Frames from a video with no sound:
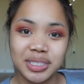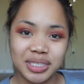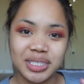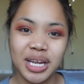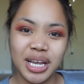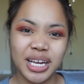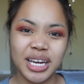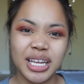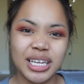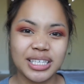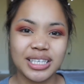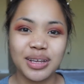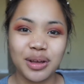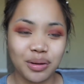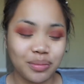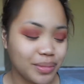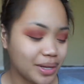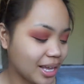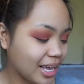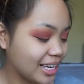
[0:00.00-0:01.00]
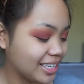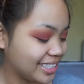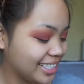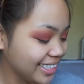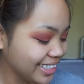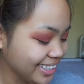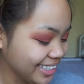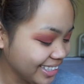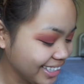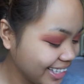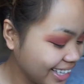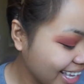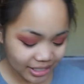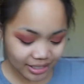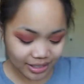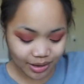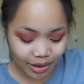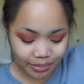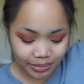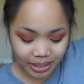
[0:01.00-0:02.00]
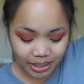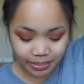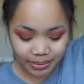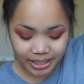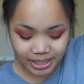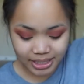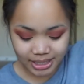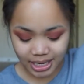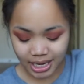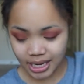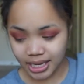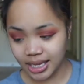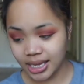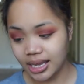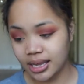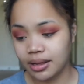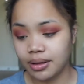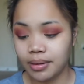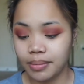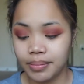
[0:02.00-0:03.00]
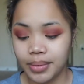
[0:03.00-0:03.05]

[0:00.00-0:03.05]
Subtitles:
take it easy on you guys. So I'm gonna be taking